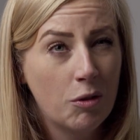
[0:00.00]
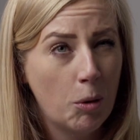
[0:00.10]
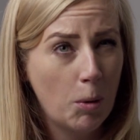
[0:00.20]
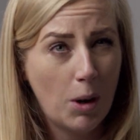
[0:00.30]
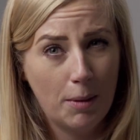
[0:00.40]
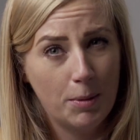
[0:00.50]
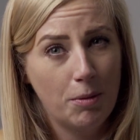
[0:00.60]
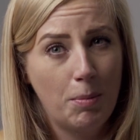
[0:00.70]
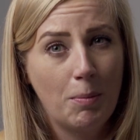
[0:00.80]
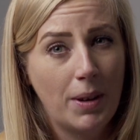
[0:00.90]
Football clubs
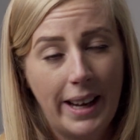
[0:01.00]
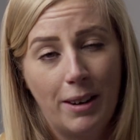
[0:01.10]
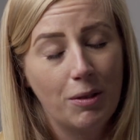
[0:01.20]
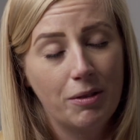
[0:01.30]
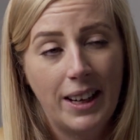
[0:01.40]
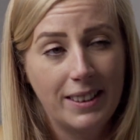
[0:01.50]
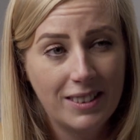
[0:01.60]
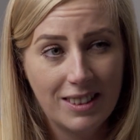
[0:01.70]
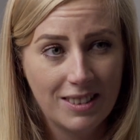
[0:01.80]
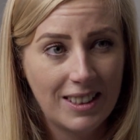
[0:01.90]
have been without
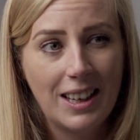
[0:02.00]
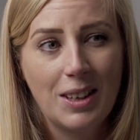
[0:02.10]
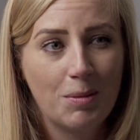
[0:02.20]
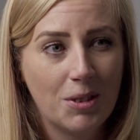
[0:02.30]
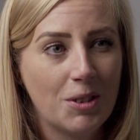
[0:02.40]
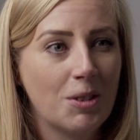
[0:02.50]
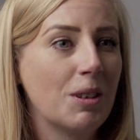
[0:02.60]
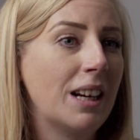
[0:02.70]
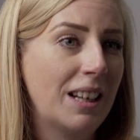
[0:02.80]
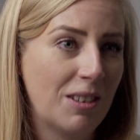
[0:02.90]
fans in stadiums for a
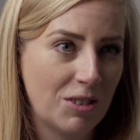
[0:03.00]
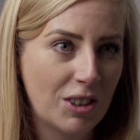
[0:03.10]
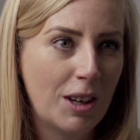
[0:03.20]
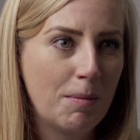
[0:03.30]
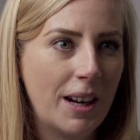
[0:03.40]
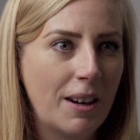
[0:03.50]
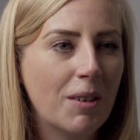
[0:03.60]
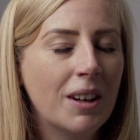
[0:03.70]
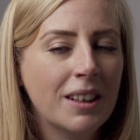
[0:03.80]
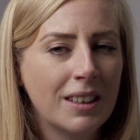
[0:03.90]
really long time now,